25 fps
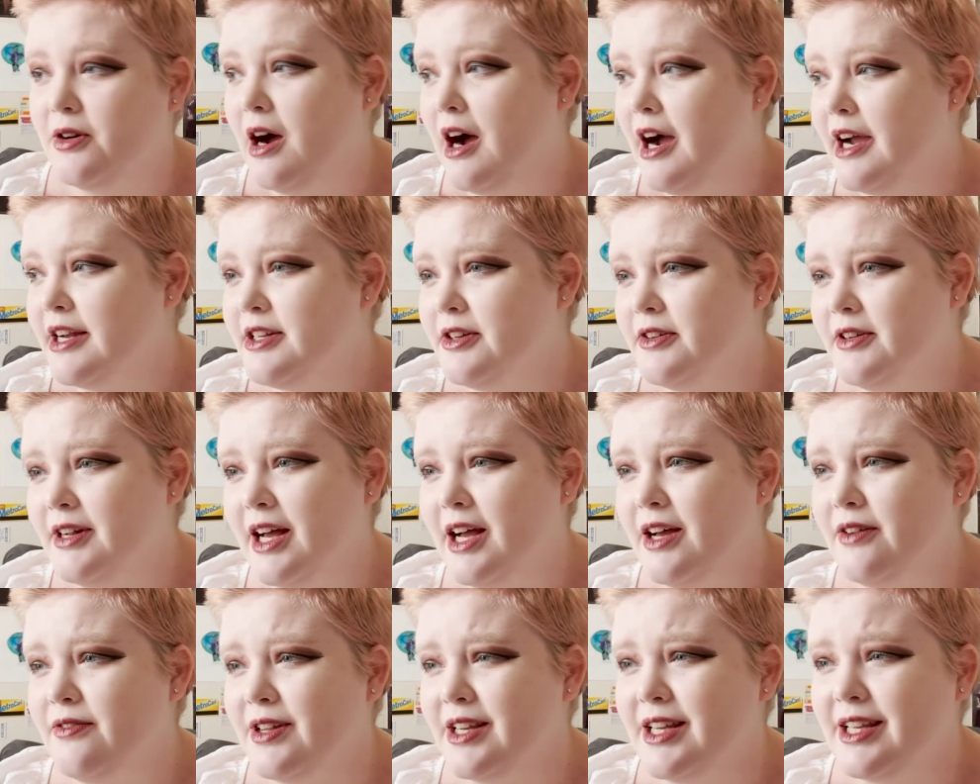I don't
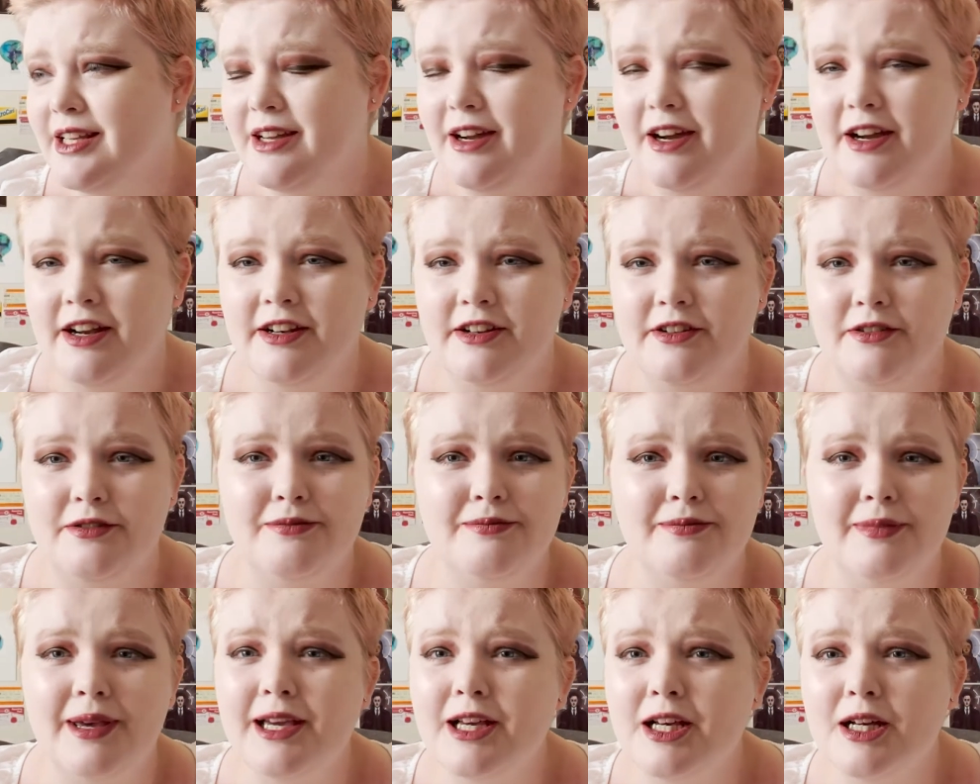have any kind of
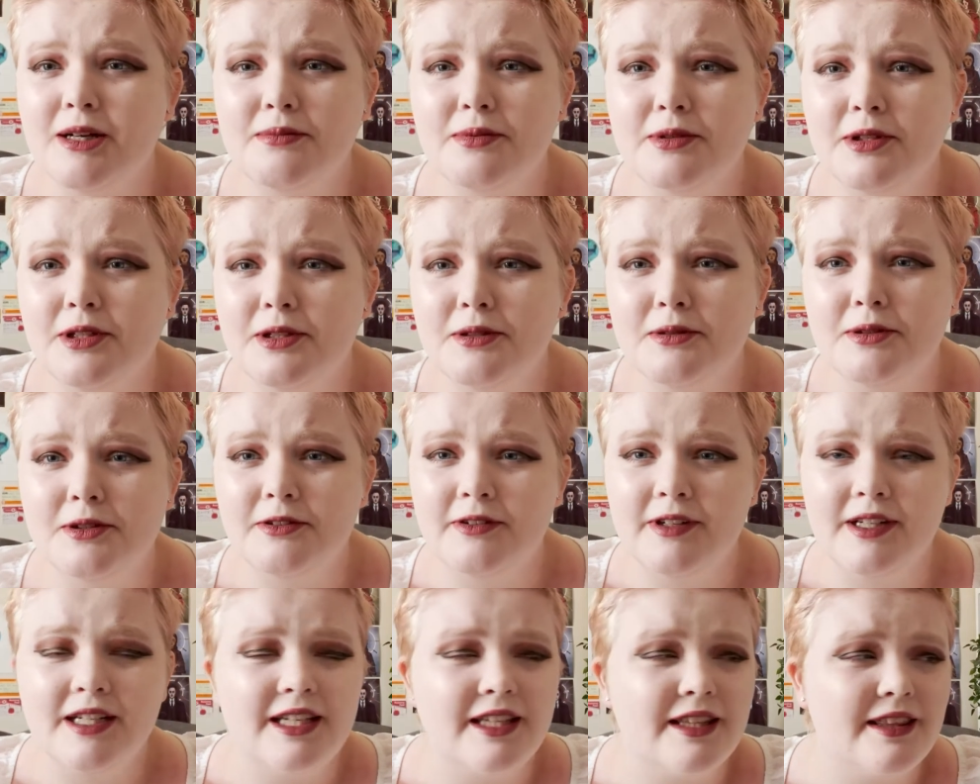makeup glue
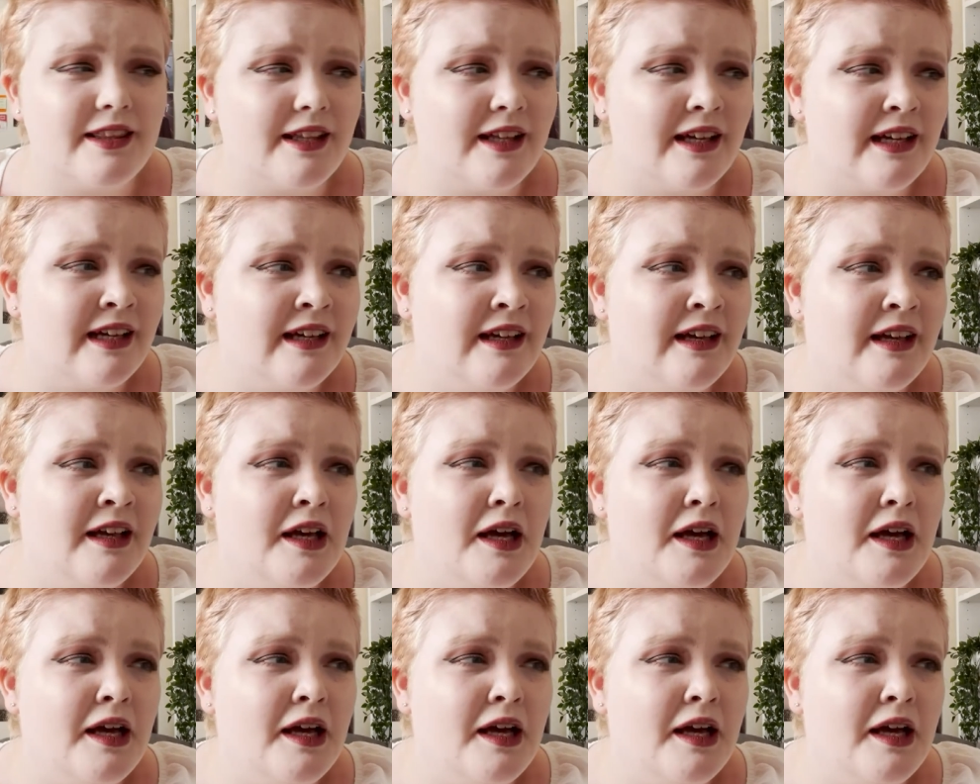or anything.